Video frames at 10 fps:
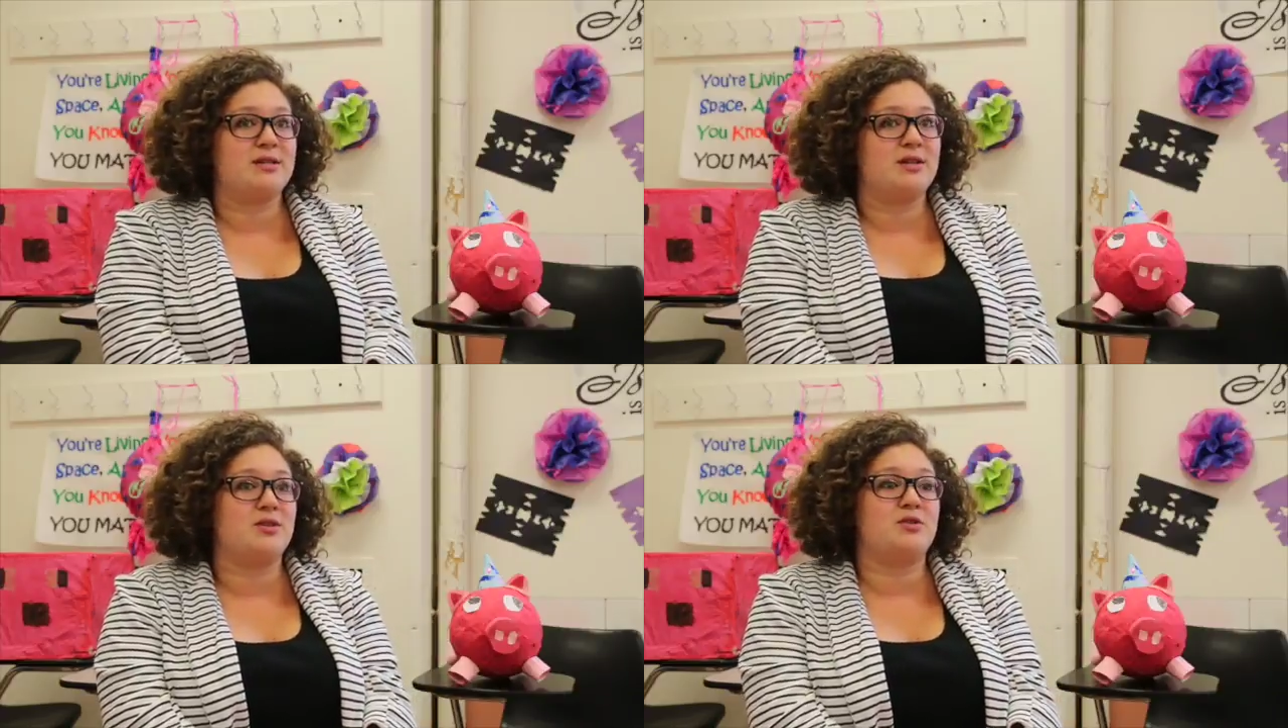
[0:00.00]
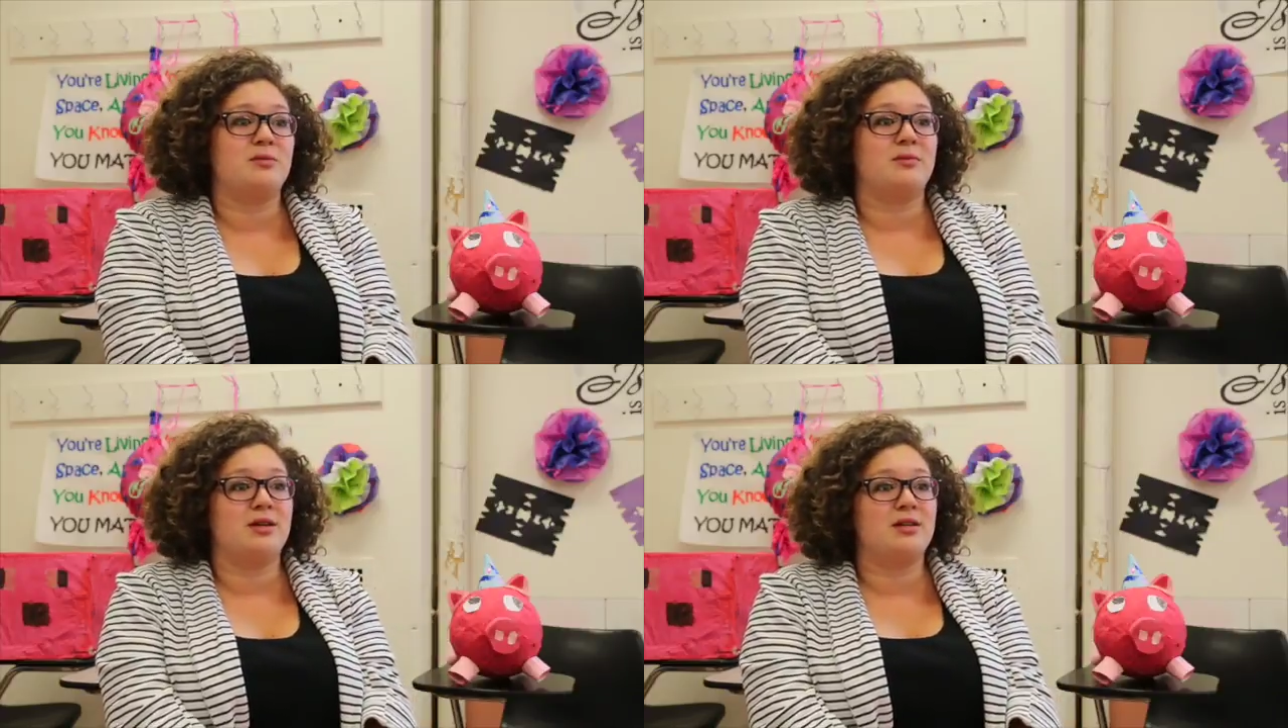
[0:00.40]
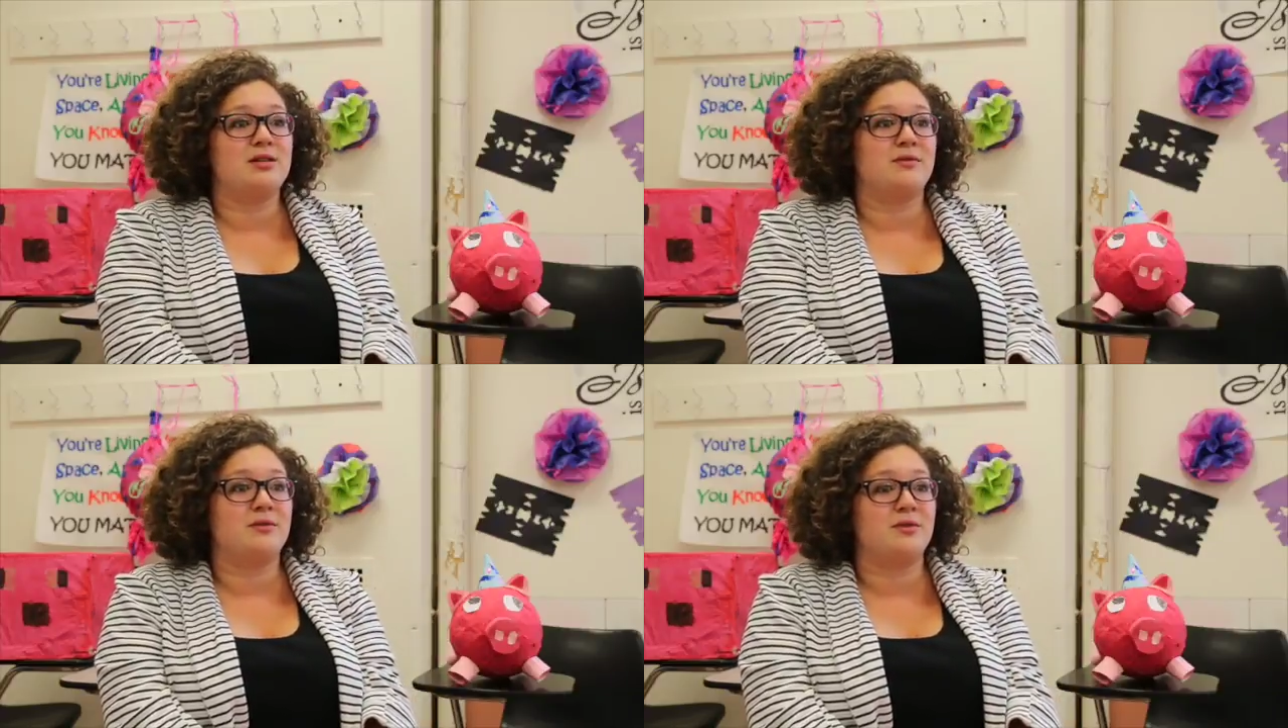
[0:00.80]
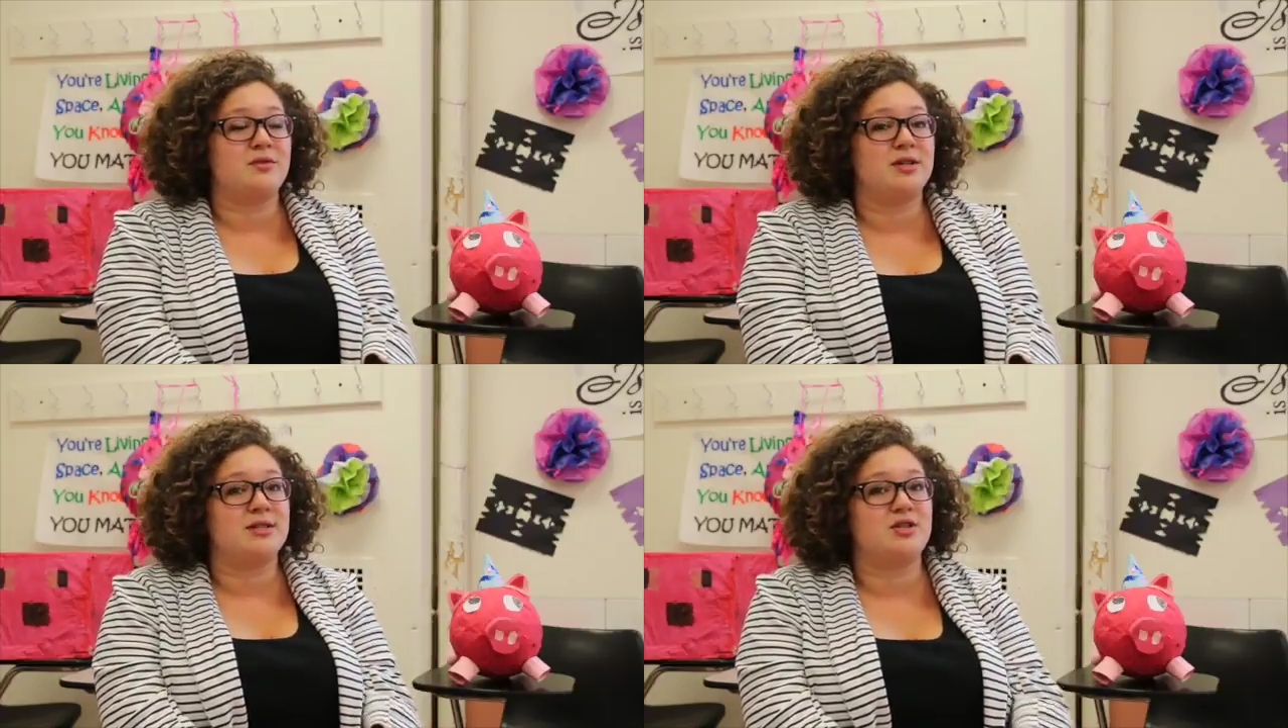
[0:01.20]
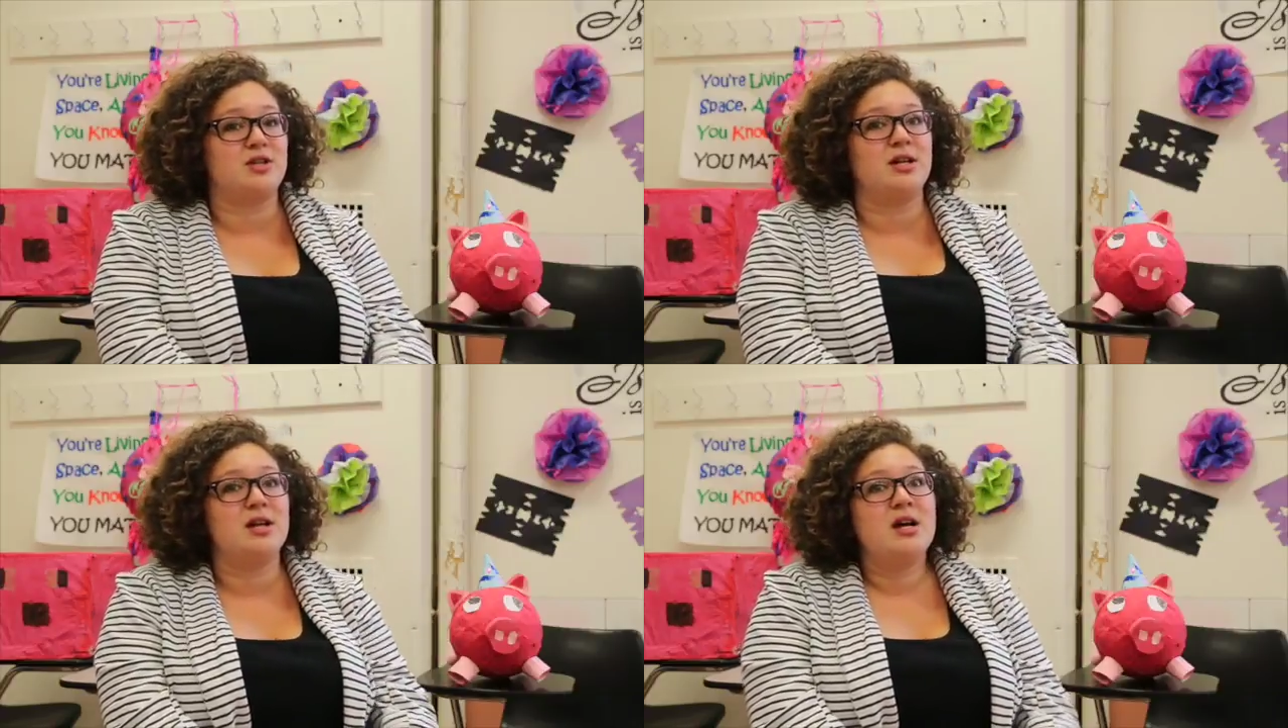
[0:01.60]
It's an extremely difficult
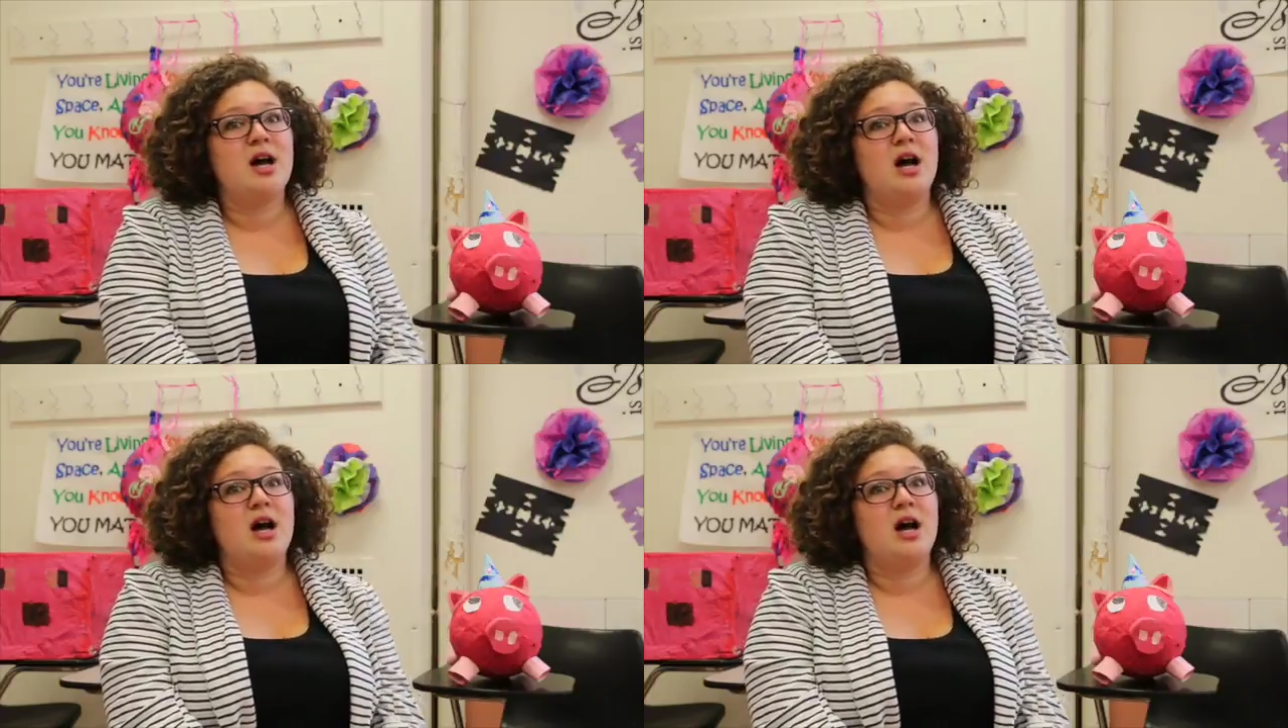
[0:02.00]
transition.